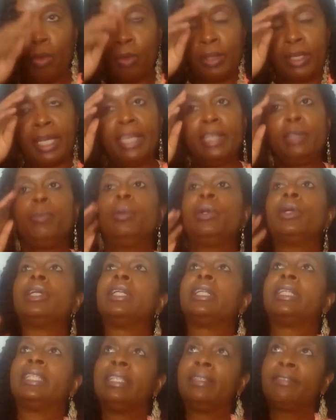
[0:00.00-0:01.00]
Okay, we're
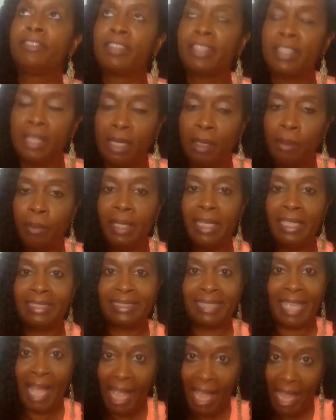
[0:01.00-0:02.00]
going to give them a
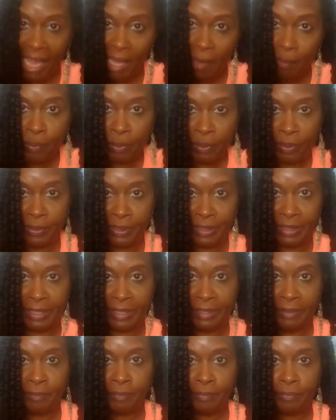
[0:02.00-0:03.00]
time
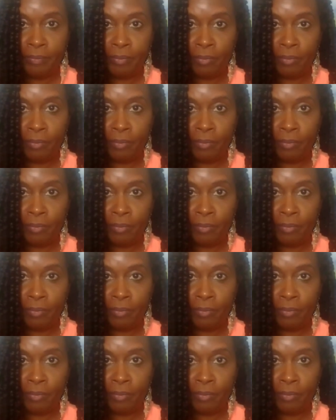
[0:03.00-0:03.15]
period